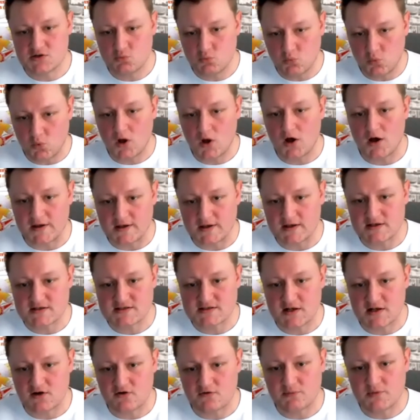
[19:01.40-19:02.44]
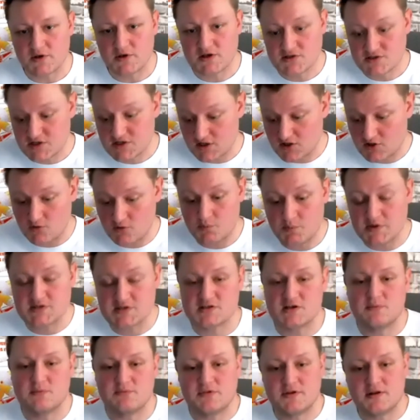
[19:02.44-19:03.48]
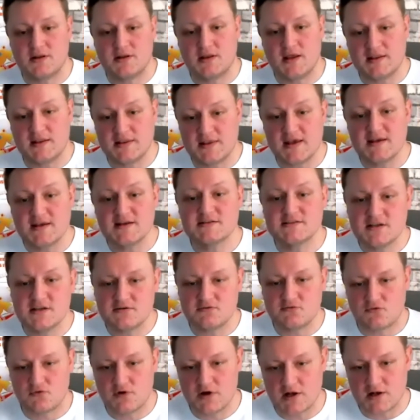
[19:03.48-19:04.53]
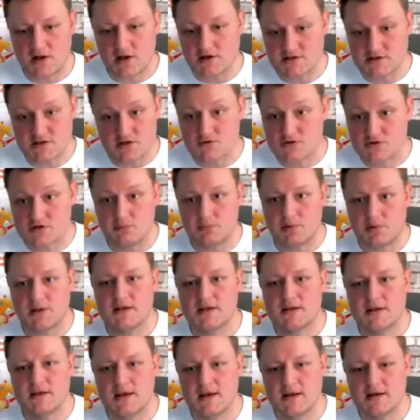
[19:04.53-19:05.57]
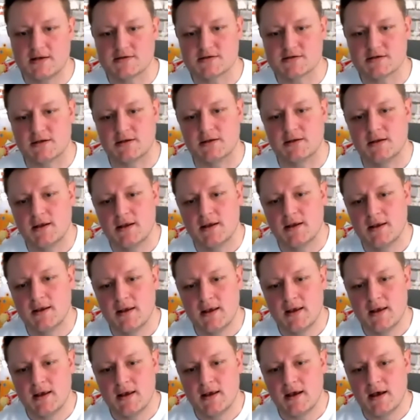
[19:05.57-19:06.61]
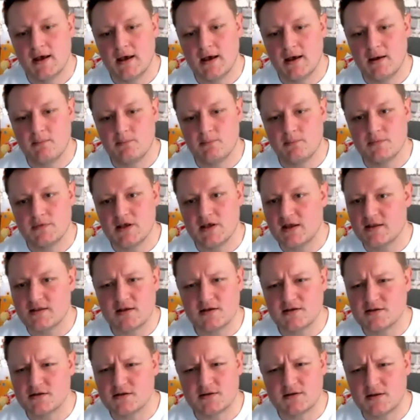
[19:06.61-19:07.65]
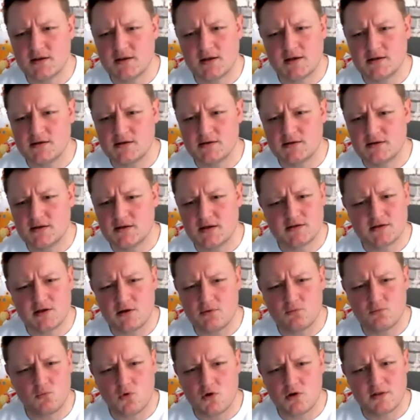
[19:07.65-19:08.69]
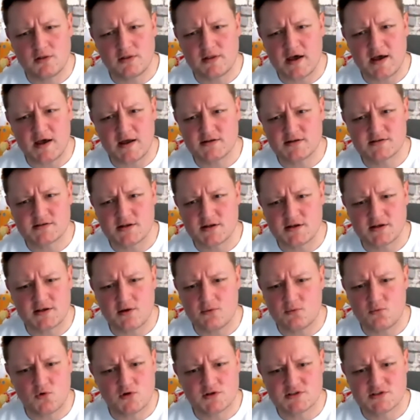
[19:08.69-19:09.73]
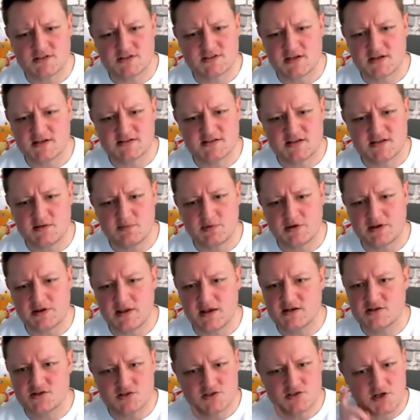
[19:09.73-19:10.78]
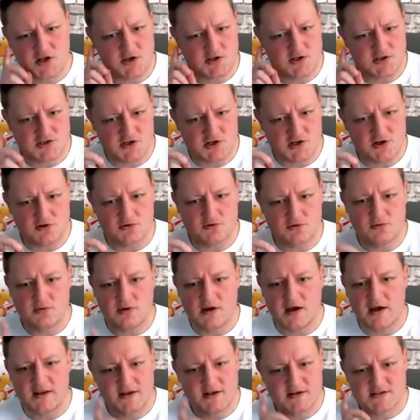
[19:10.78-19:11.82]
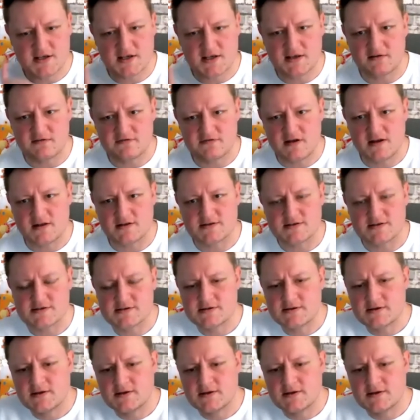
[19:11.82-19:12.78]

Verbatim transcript: why it set off because it could be something that they didn't realize that was completely innocent um, yet they, they they don't want that answer they don't want to dig deeper they just heard you and they take offense